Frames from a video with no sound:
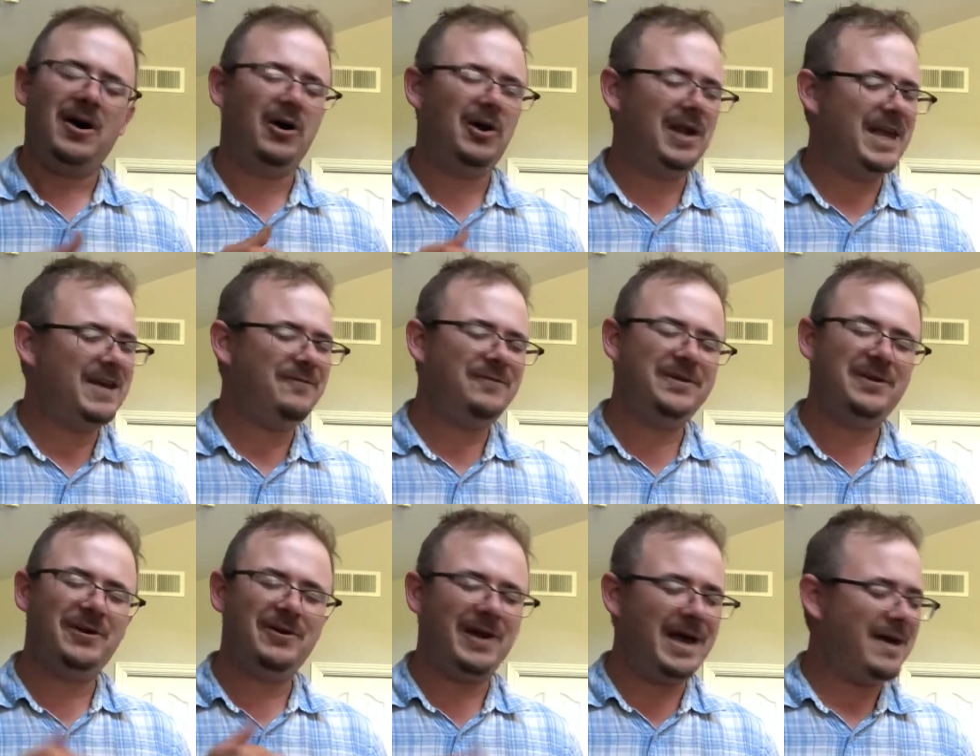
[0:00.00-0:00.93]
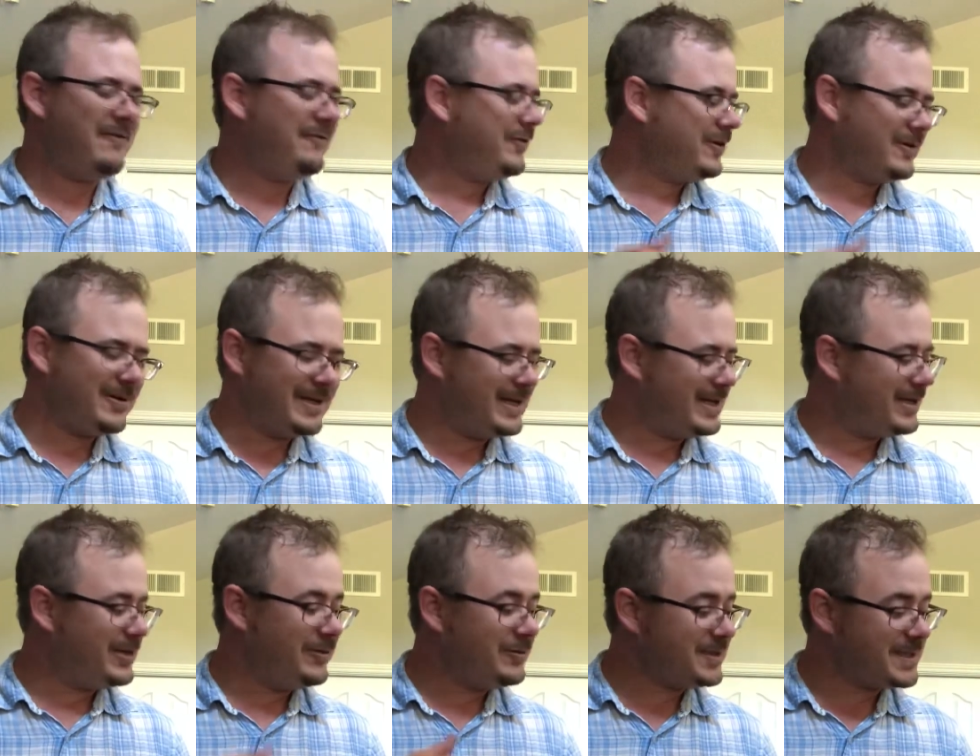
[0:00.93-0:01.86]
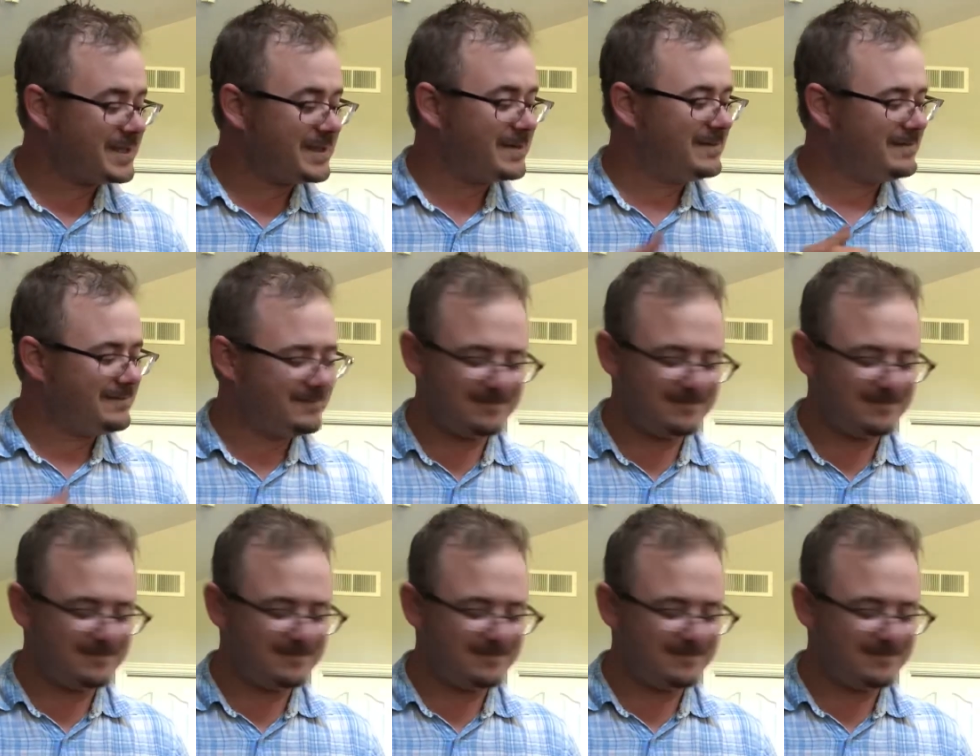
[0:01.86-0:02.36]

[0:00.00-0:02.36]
Well, if you're ever in Houston,